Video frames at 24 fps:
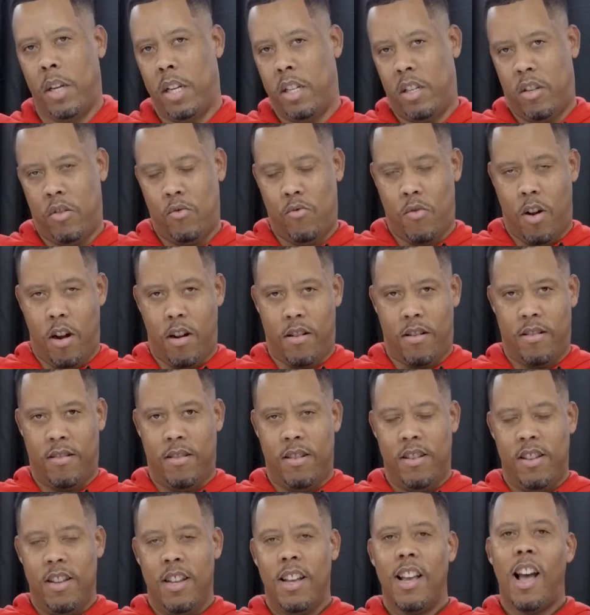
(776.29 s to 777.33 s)
put it to work.
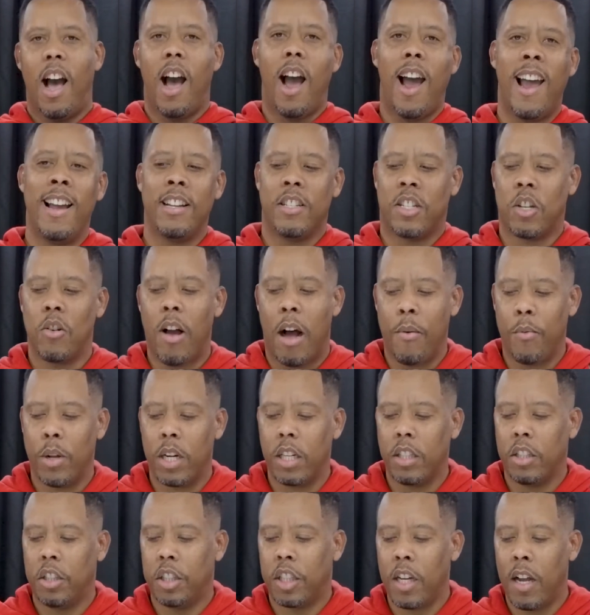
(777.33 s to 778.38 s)
All right, so I
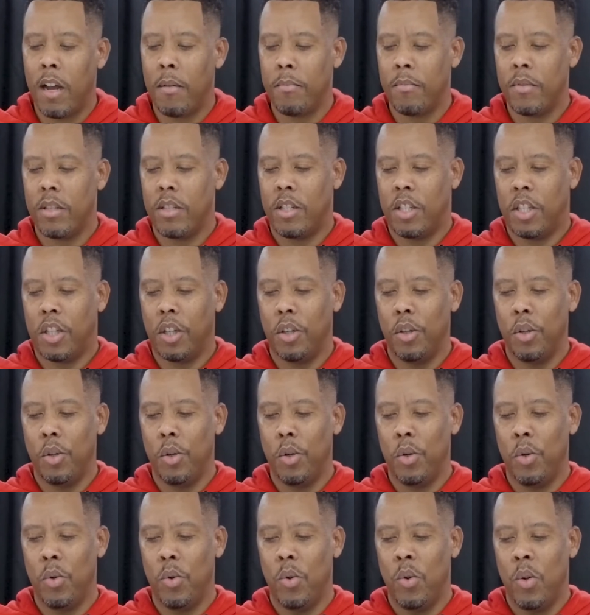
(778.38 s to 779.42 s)
want to jump
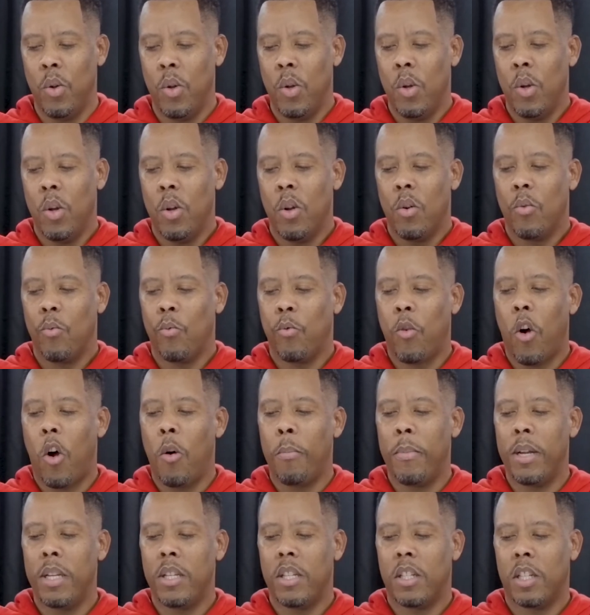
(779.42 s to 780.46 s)
to
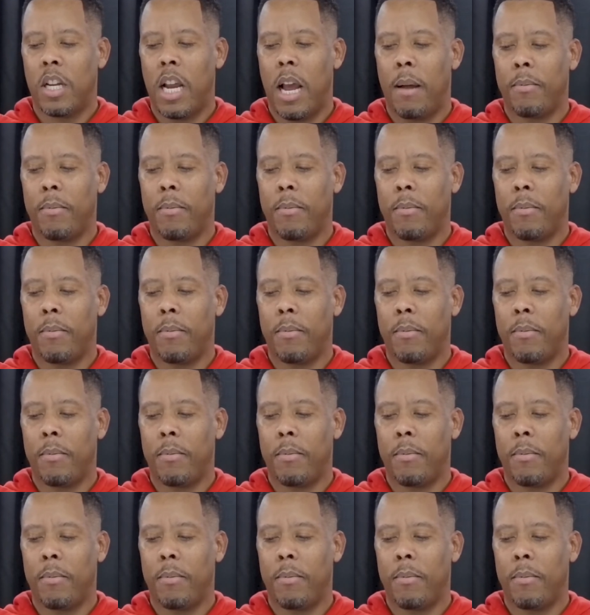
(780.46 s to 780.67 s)
Romans